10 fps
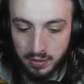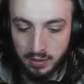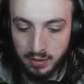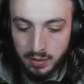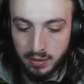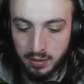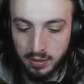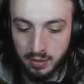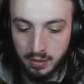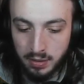Now
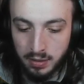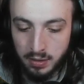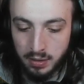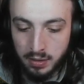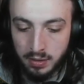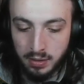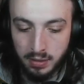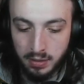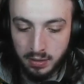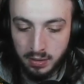I can,
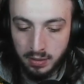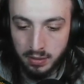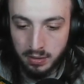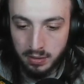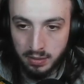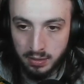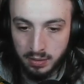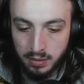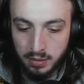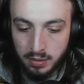can I,
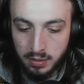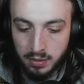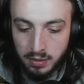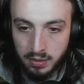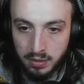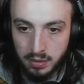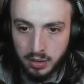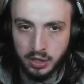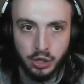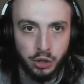mate?
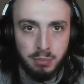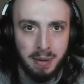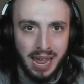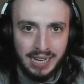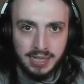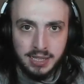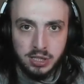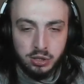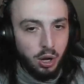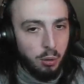Can you
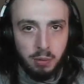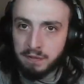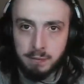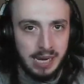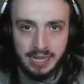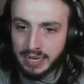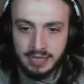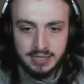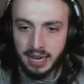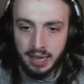mate? Not with me,
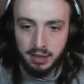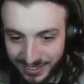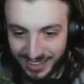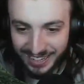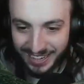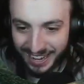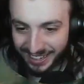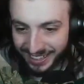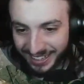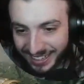geezer. Look at that
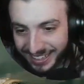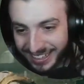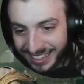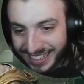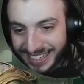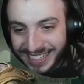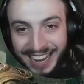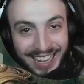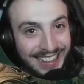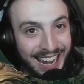neck. He
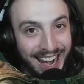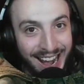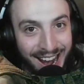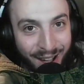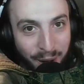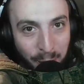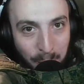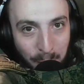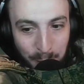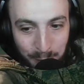got that
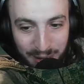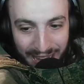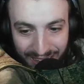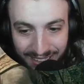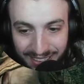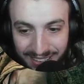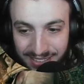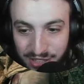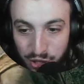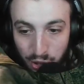long neck.
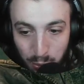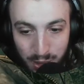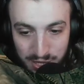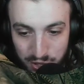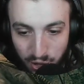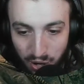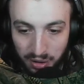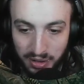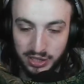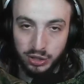Do you know why it's
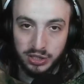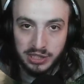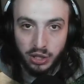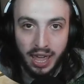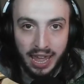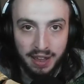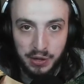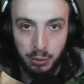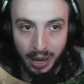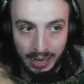long? It's because he's got a
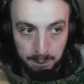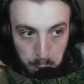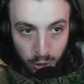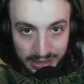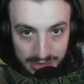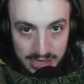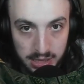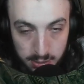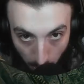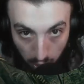heavy weight pulling his
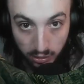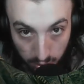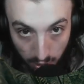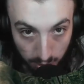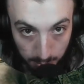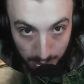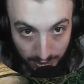spinal column